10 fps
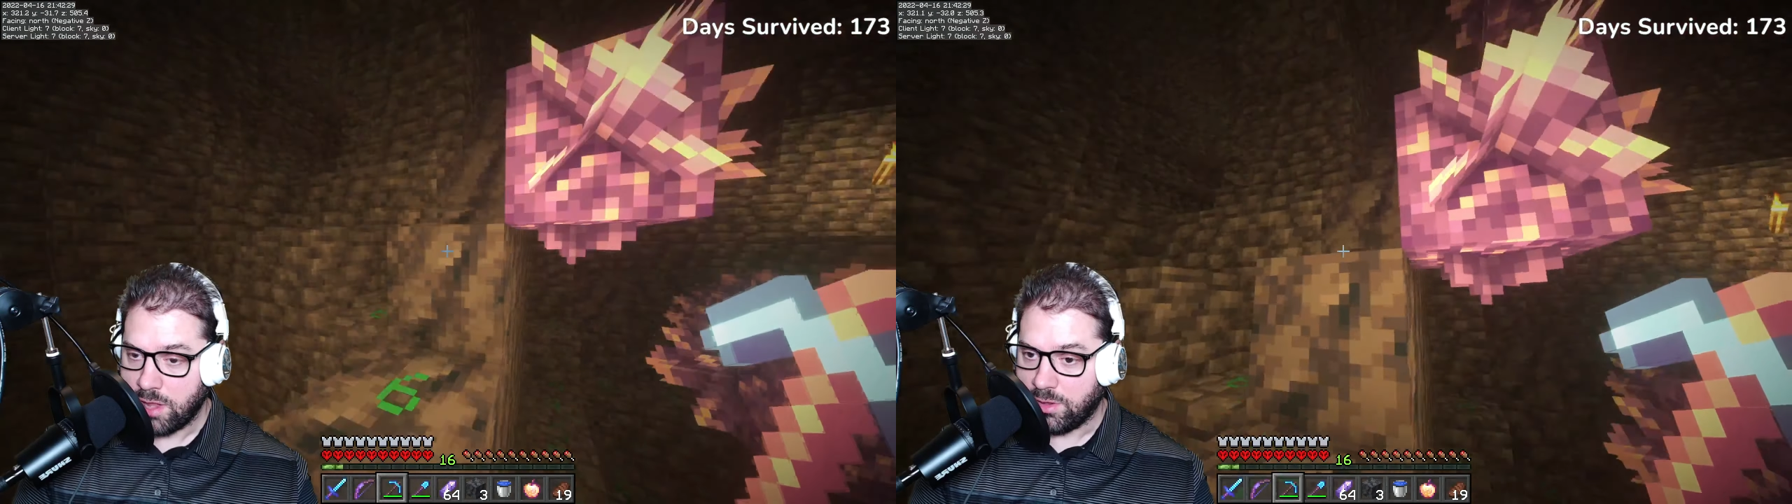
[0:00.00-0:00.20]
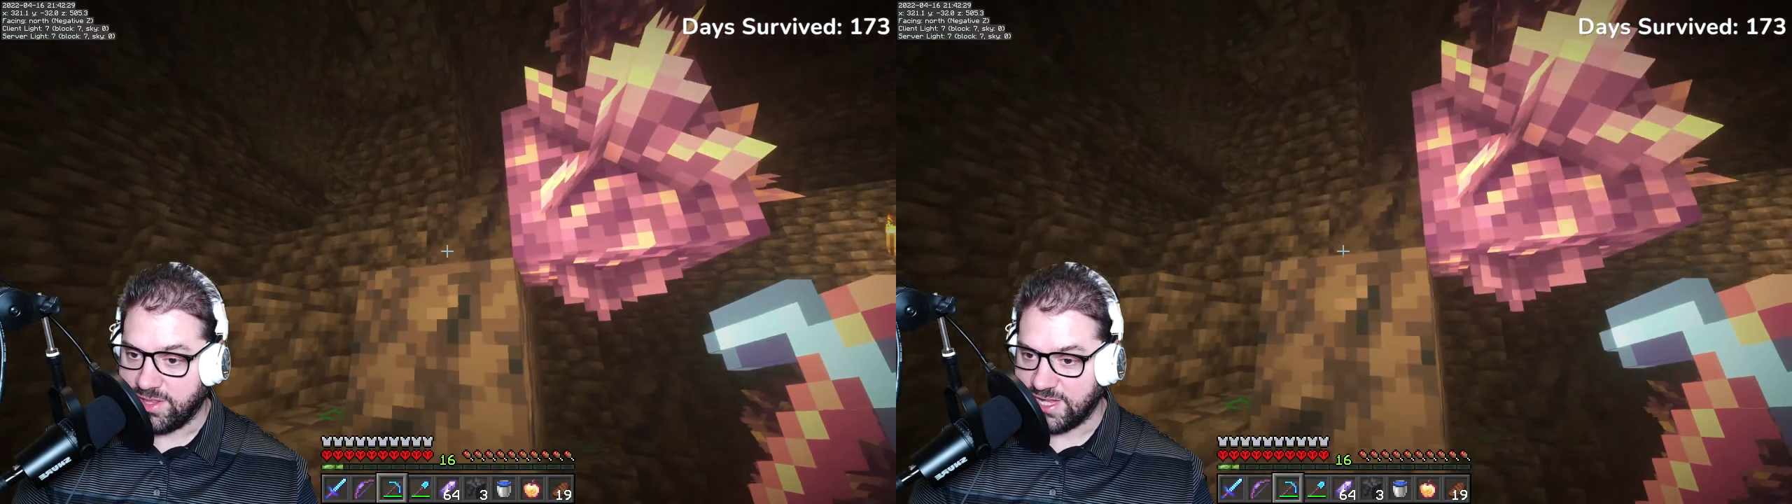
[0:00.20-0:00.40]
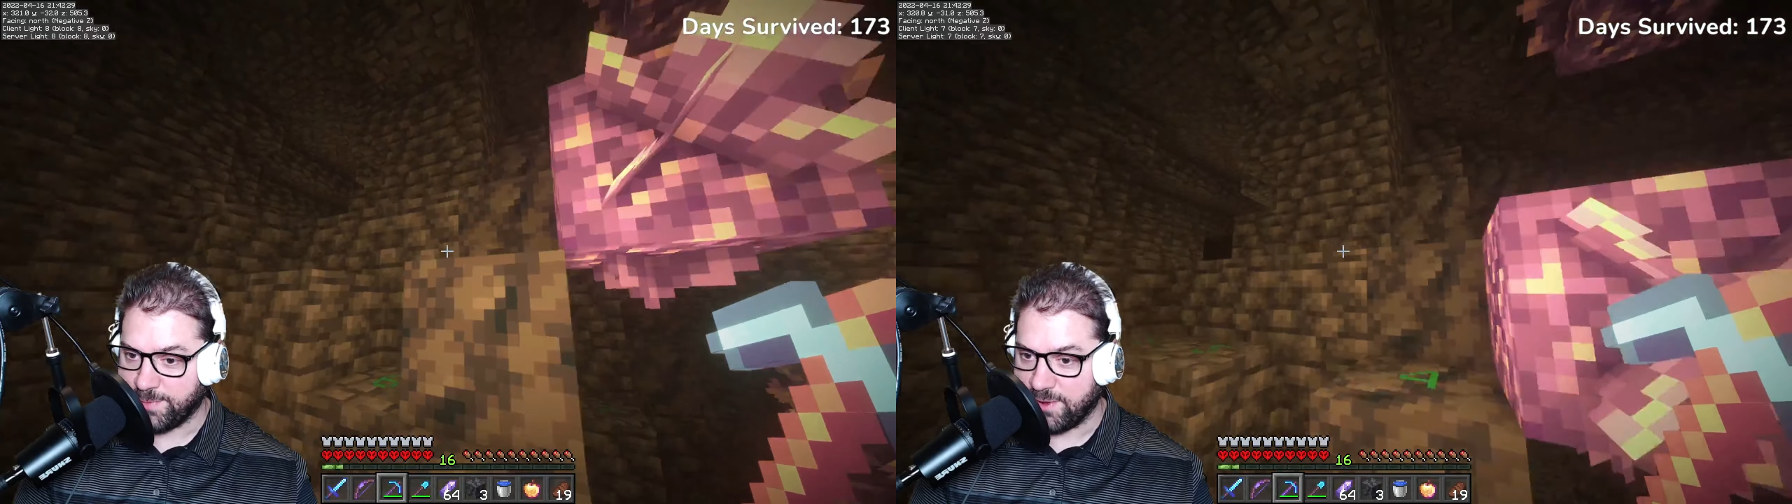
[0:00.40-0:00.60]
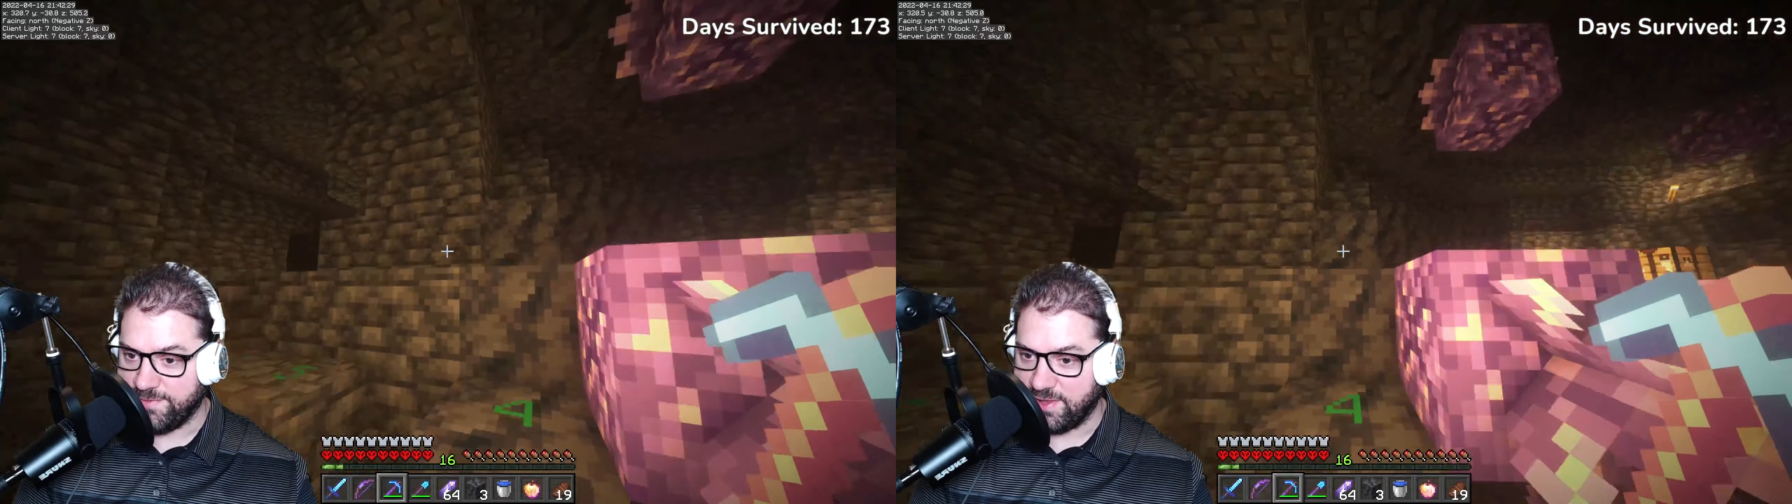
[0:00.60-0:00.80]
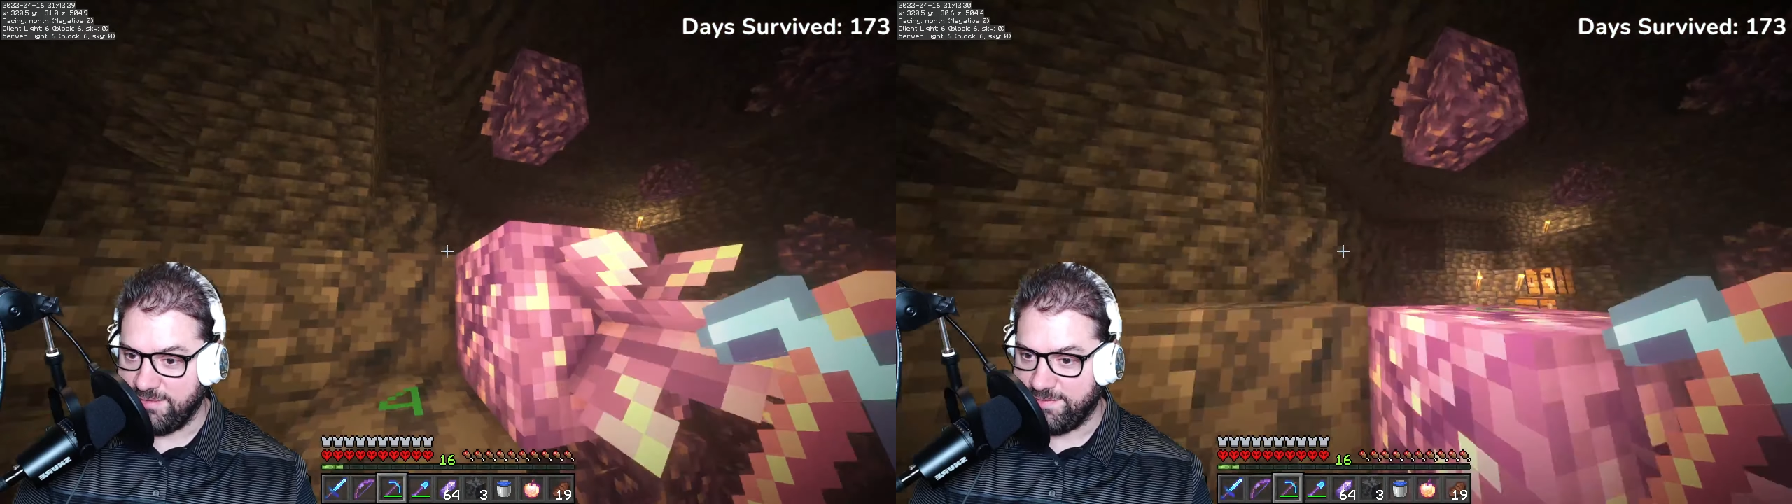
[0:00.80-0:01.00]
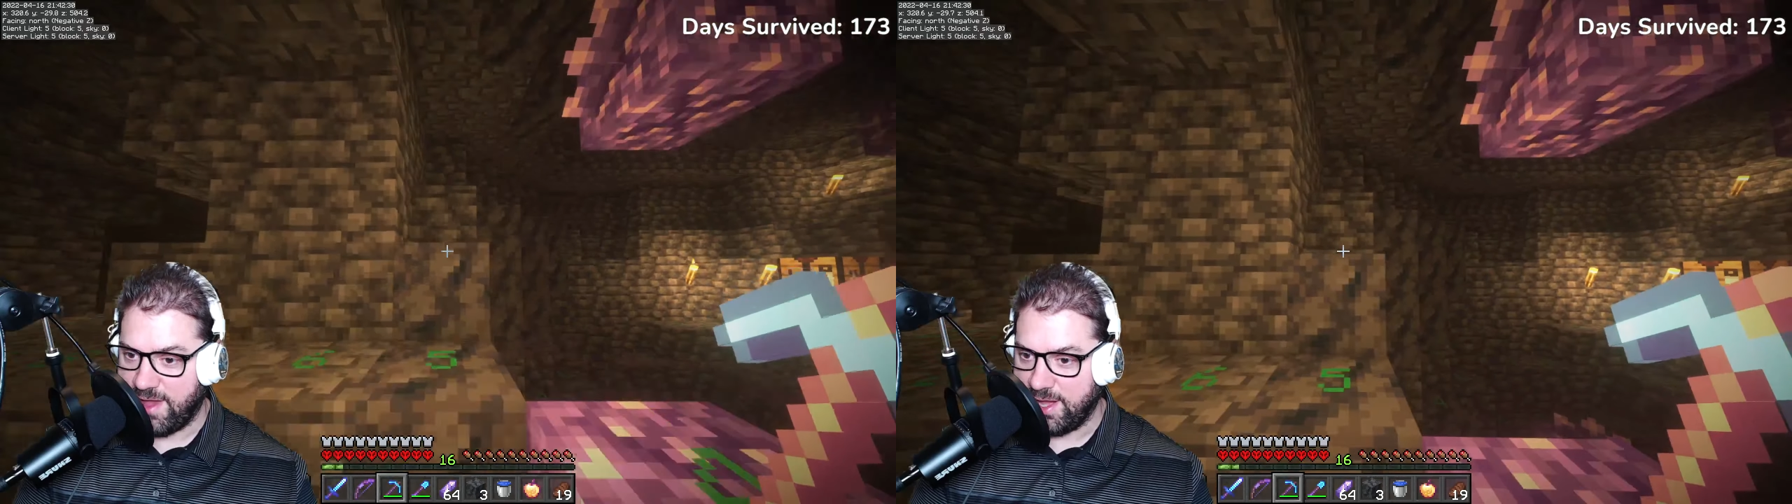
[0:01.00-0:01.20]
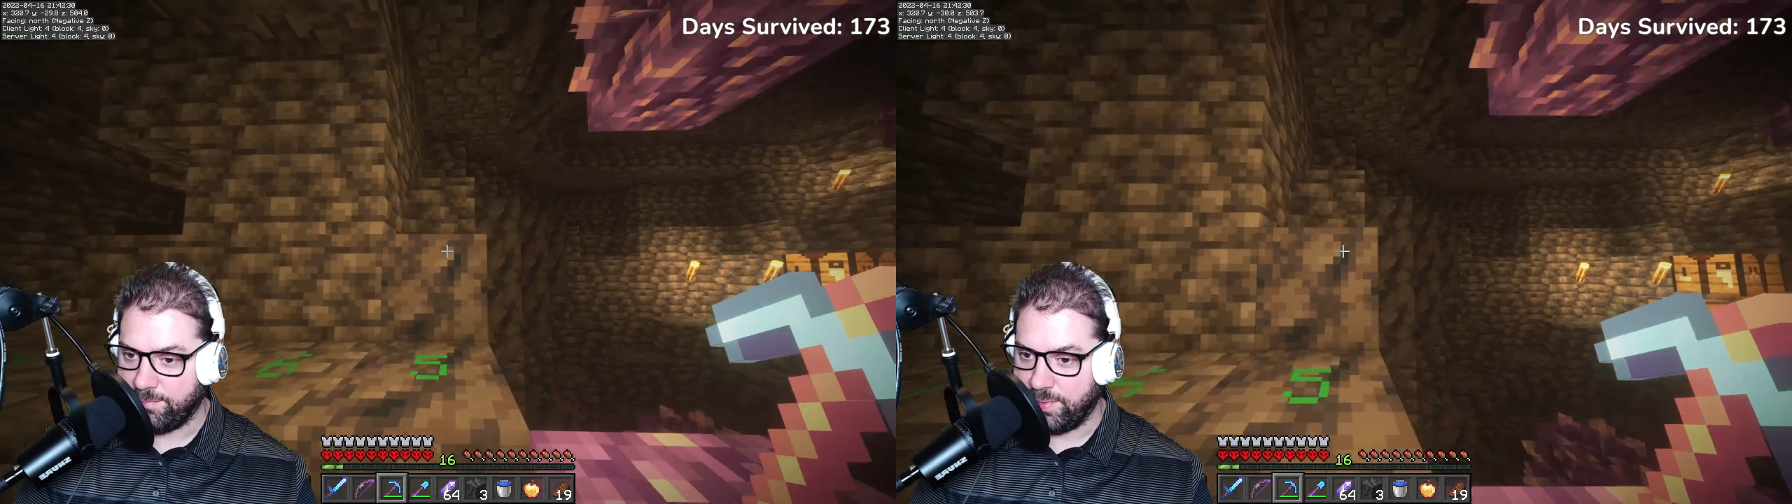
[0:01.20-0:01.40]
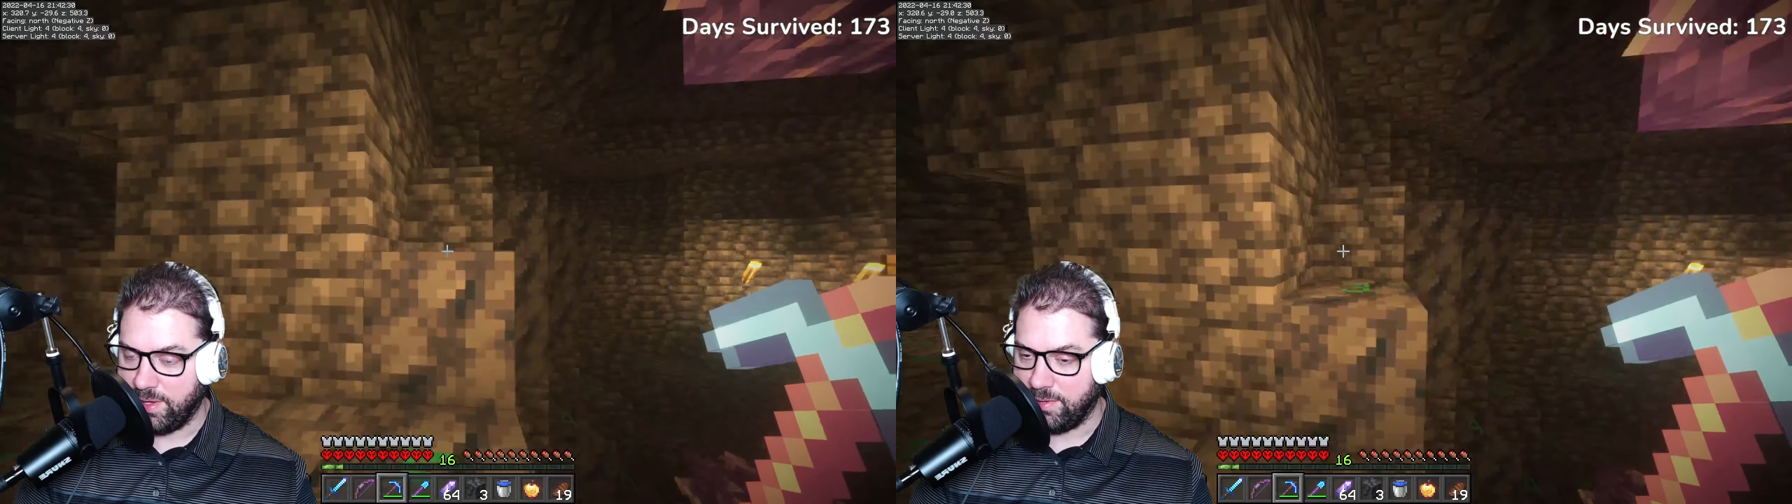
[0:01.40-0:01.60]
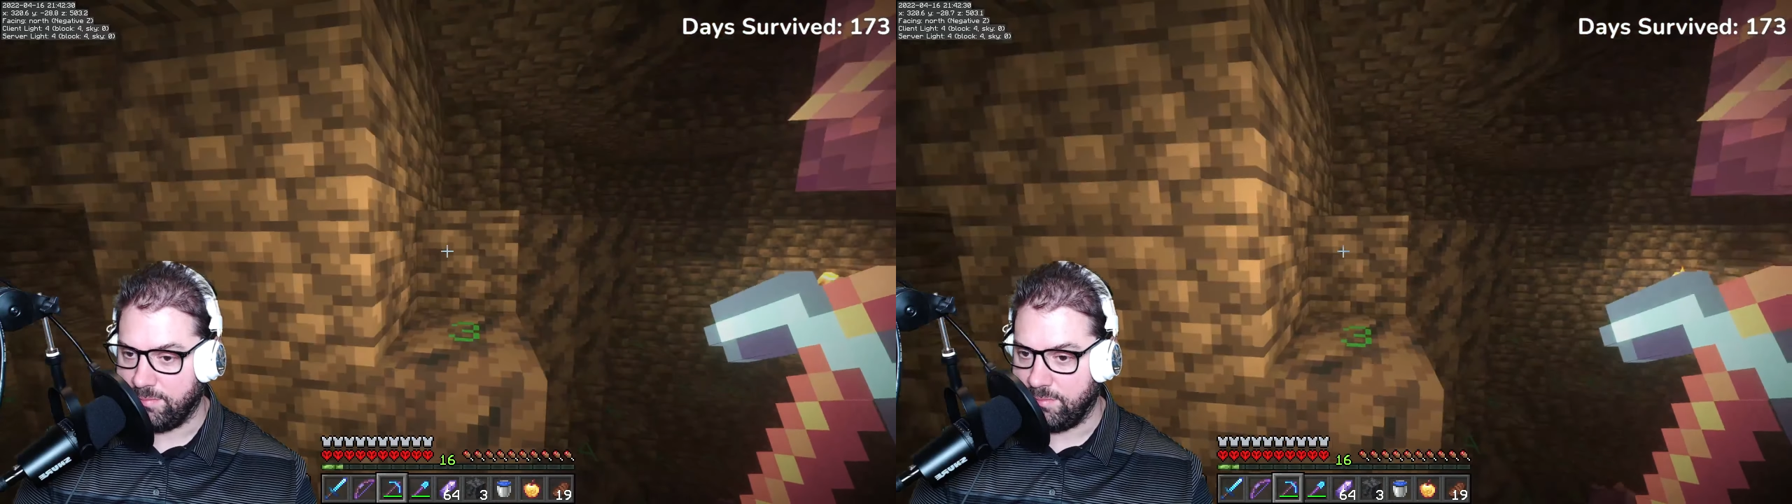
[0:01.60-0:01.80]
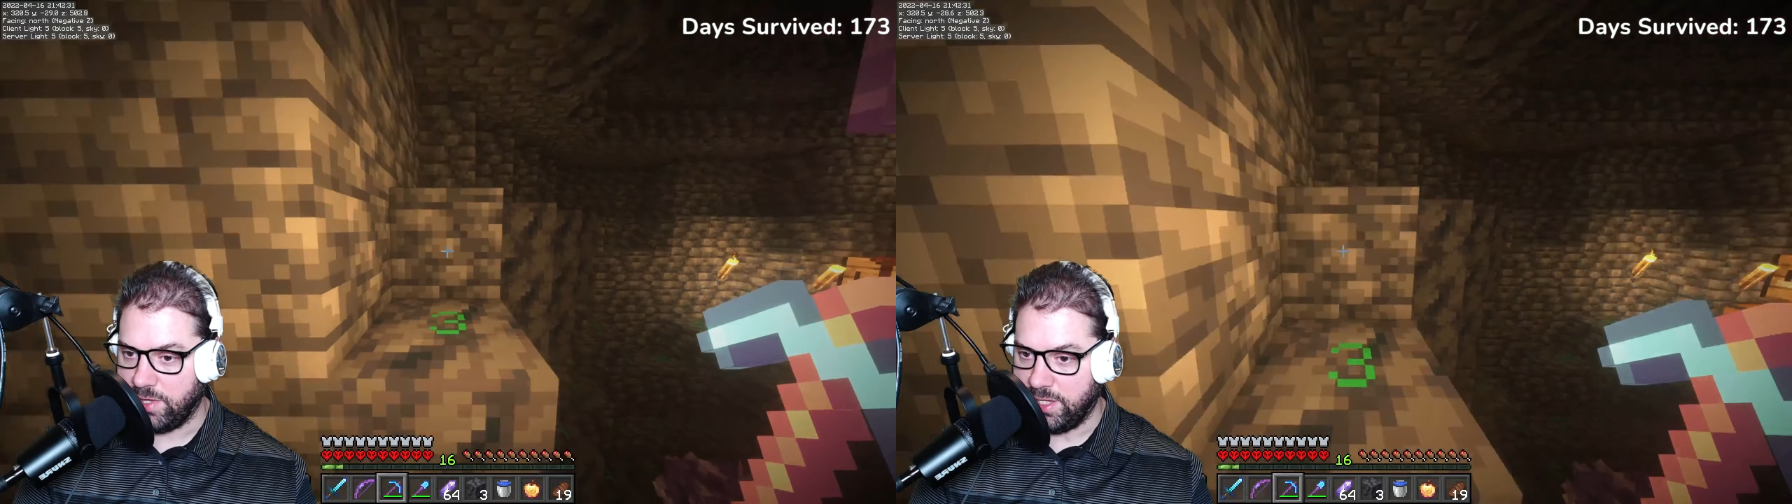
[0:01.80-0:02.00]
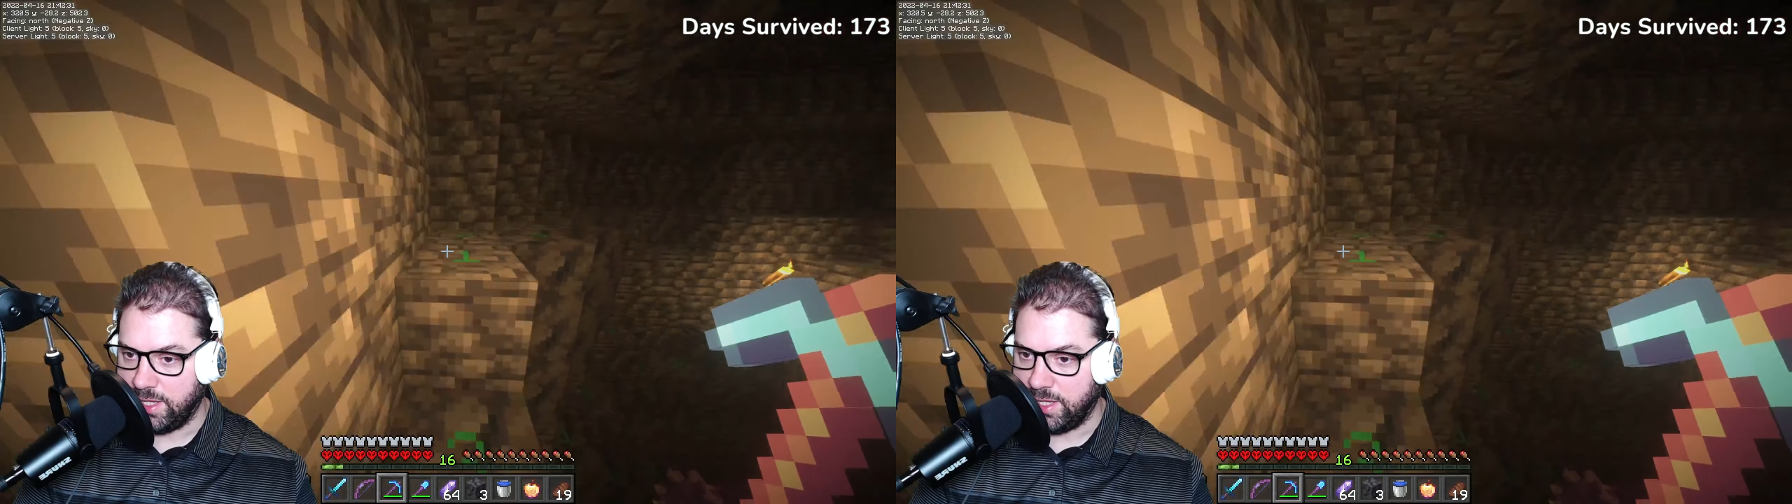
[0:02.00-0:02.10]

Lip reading: Like, that's perfectly fine, but, like,